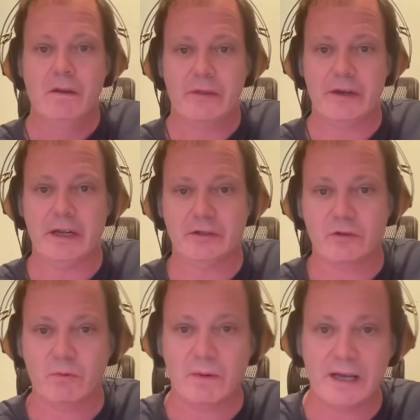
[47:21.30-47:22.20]
the
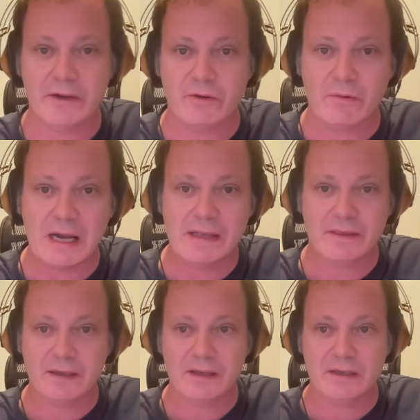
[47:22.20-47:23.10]
natural way to
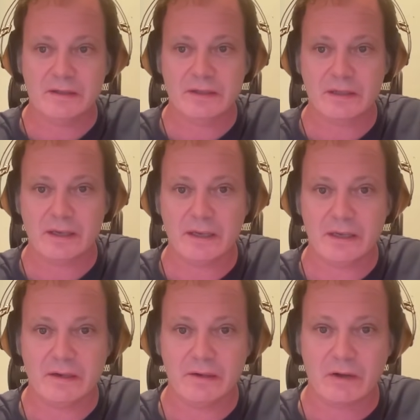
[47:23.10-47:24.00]
write things
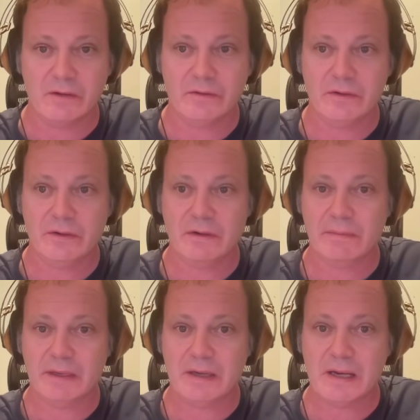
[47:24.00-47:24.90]
in Kotlin. I
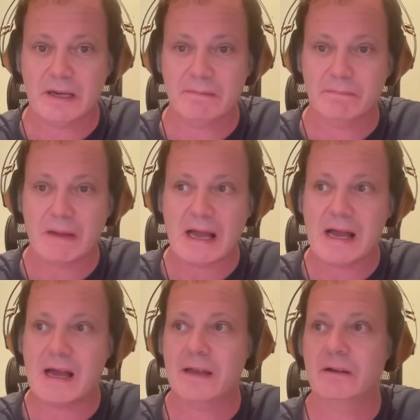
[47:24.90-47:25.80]
mean, I
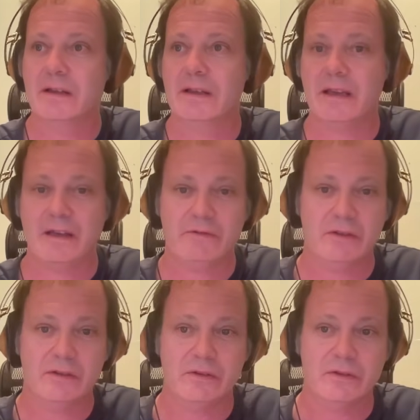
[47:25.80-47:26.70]
hardly ever
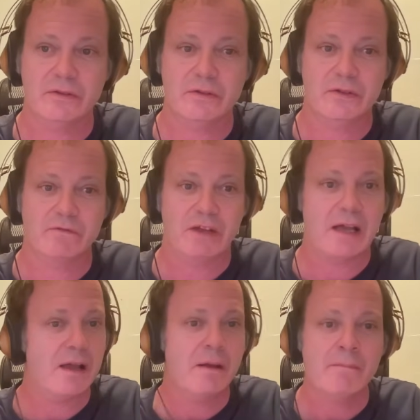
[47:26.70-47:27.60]
use
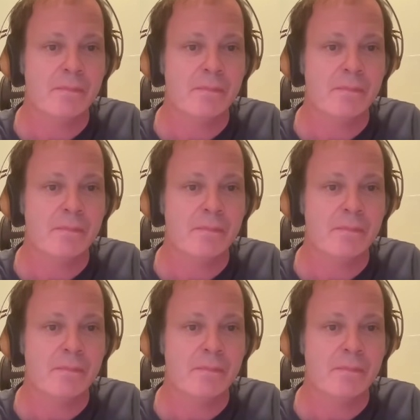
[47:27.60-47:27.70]
var.